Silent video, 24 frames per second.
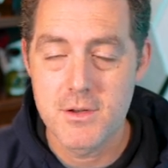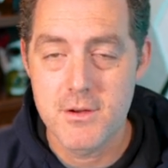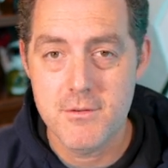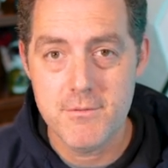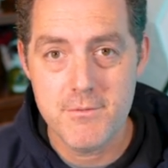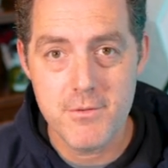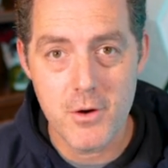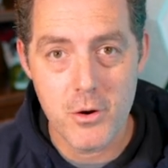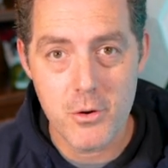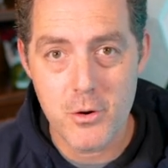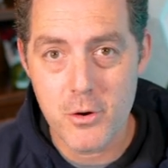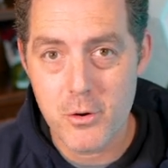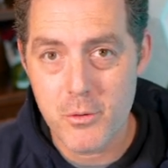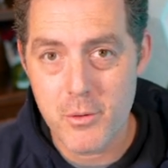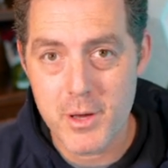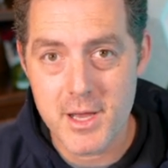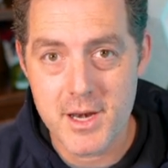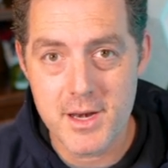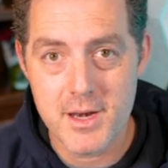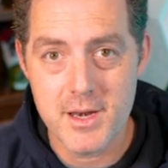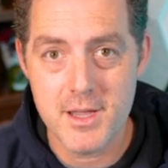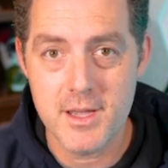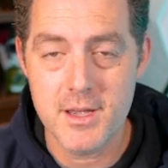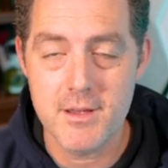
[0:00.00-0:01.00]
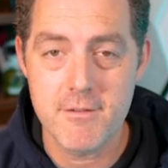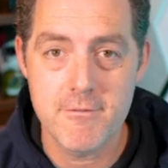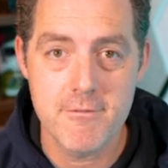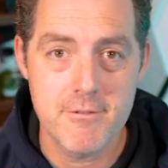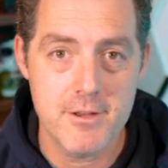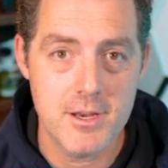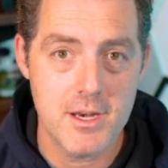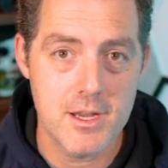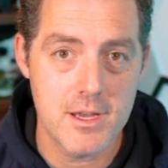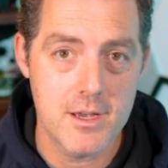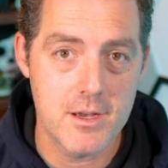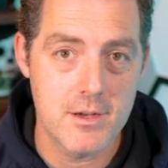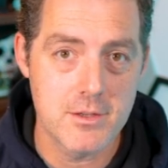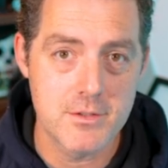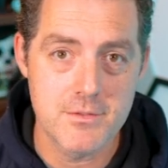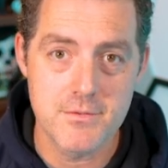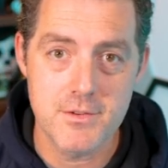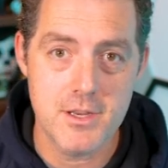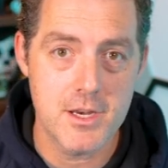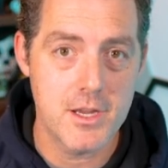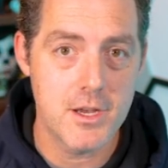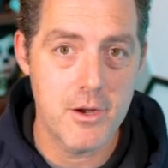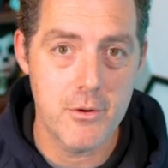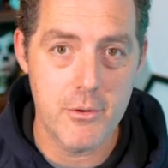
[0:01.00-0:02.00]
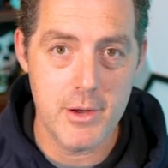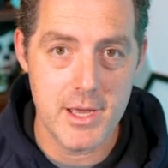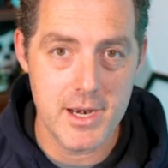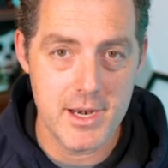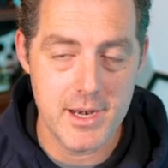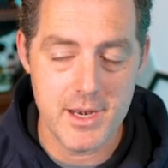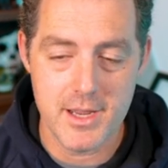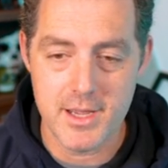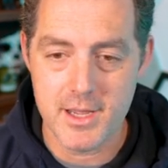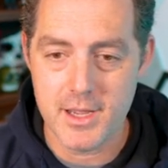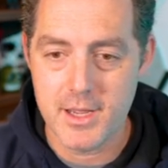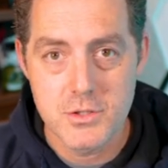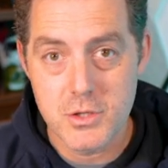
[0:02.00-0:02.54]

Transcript: photo editing, videos, video editing.